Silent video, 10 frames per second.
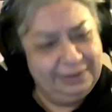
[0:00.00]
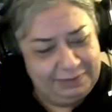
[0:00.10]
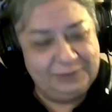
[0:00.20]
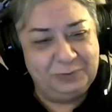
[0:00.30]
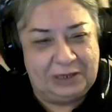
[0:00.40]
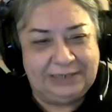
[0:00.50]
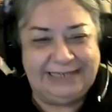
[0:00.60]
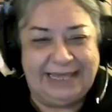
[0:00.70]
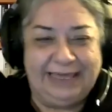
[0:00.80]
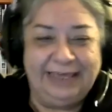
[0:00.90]
but one
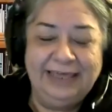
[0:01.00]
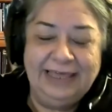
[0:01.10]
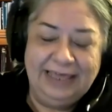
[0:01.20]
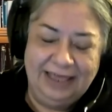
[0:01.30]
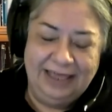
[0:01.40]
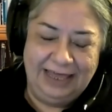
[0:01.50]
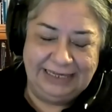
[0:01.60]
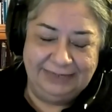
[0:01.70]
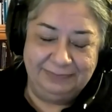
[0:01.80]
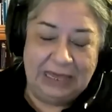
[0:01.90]
day
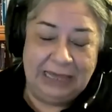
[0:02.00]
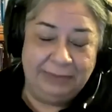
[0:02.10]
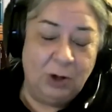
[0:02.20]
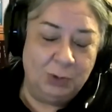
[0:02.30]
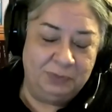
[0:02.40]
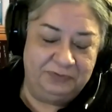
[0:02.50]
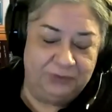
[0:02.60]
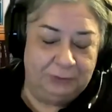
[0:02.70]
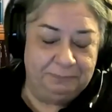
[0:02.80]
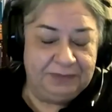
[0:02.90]
I'm
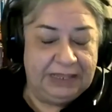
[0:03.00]
hopeful.